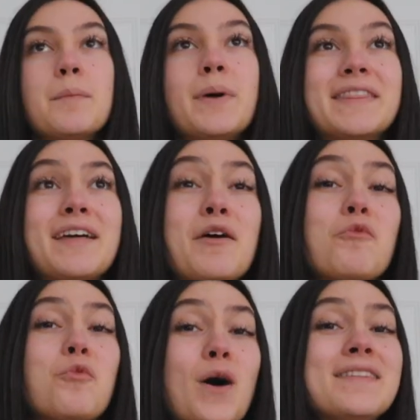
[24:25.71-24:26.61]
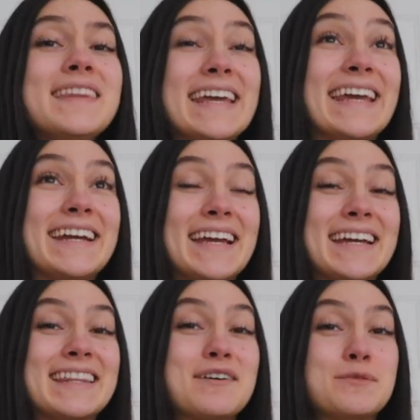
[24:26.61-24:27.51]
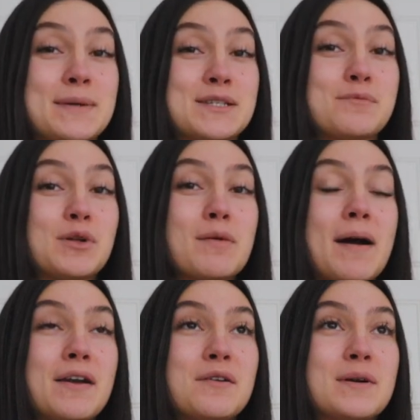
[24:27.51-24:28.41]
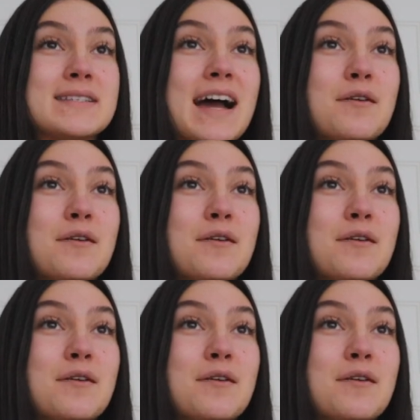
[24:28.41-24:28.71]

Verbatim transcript: But the one thing that was miserable about it was